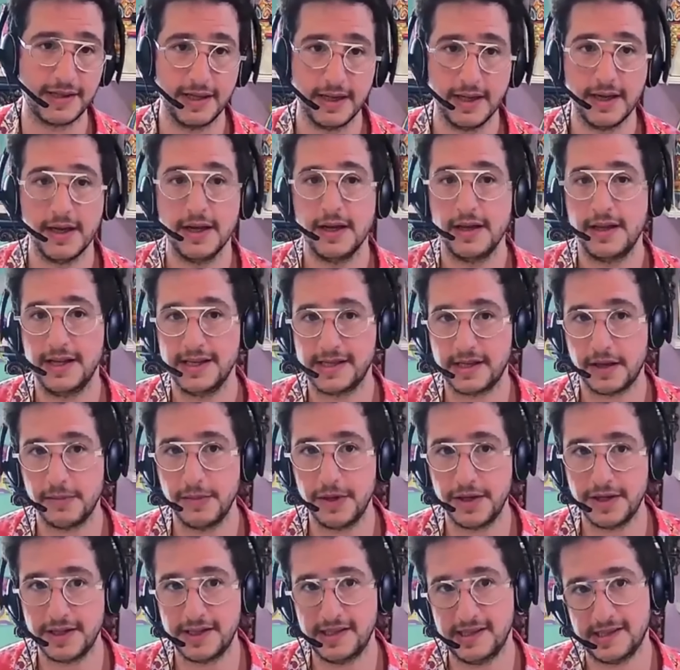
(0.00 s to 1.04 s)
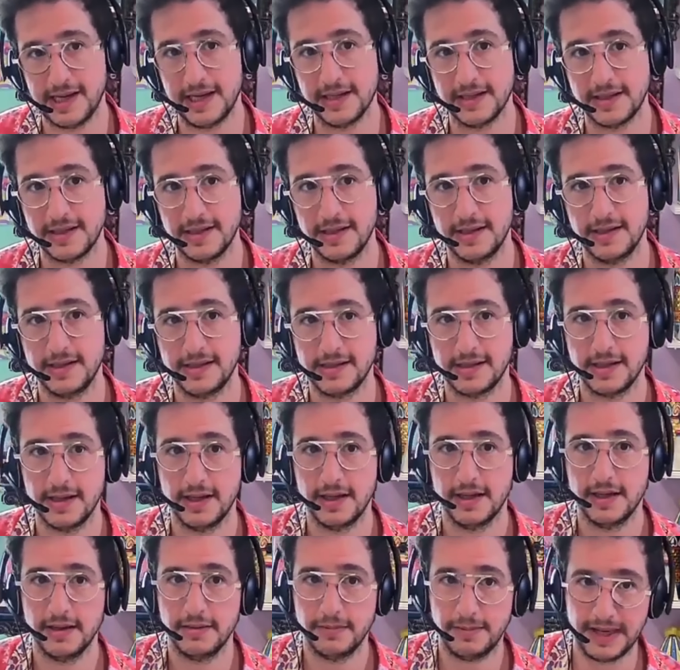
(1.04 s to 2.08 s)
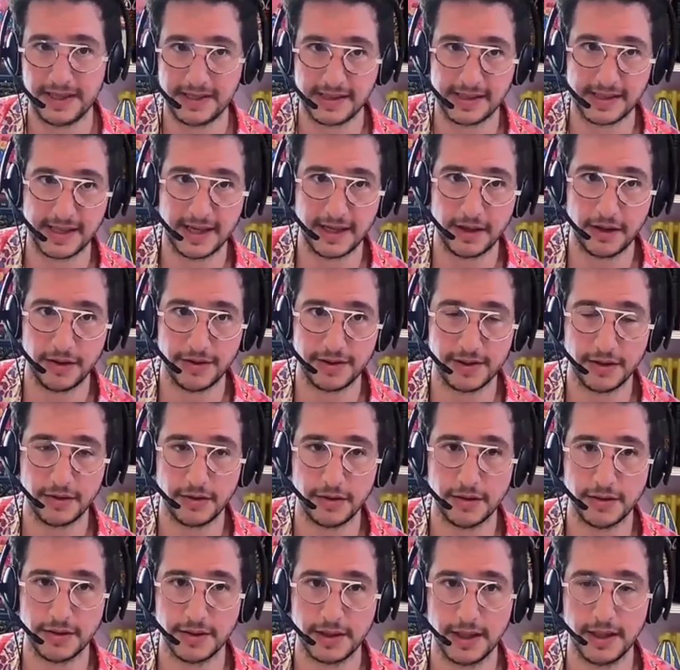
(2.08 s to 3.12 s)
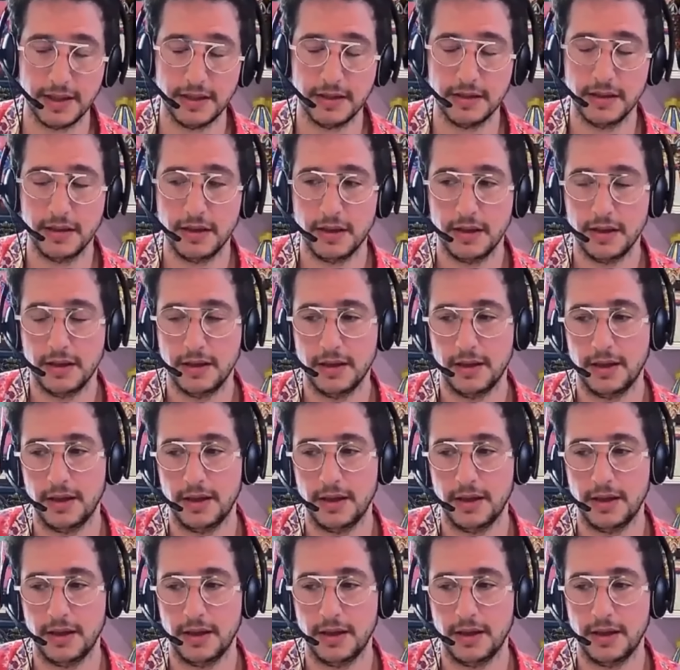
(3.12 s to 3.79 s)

So these community centers, places like Hotel Gondolin,